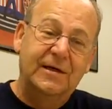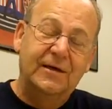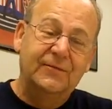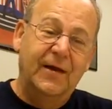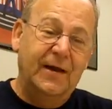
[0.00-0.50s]

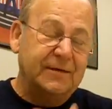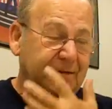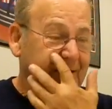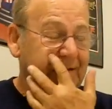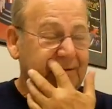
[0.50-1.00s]
In
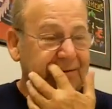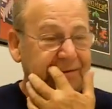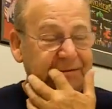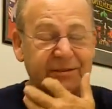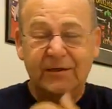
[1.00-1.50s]
fact,
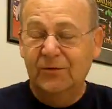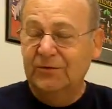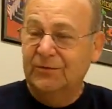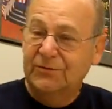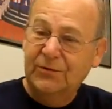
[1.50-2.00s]
in St.
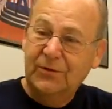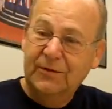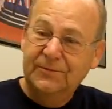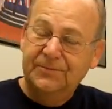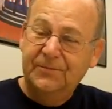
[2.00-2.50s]
Louis,
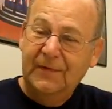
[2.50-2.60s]
Missouri,